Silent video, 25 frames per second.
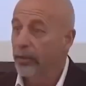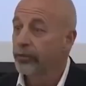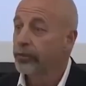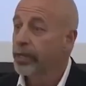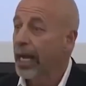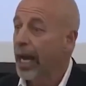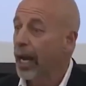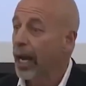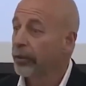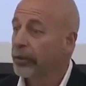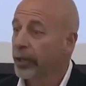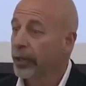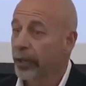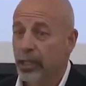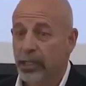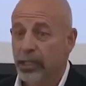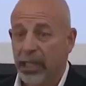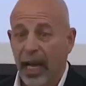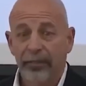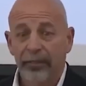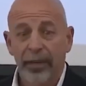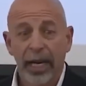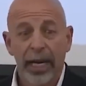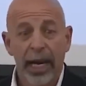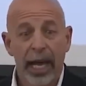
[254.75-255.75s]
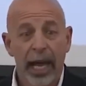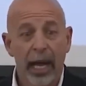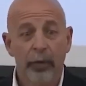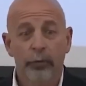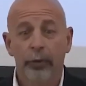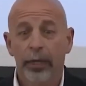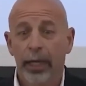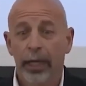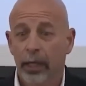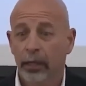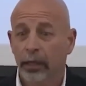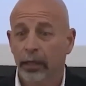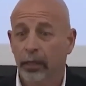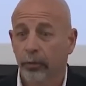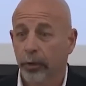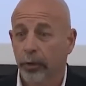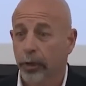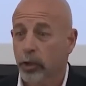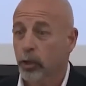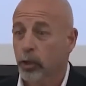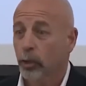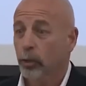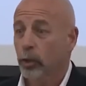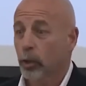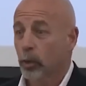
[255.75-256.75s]
I've now done is I've got every
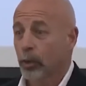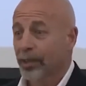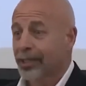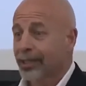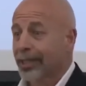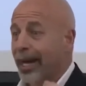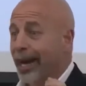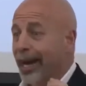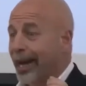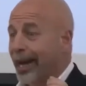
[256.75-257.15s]
individual who is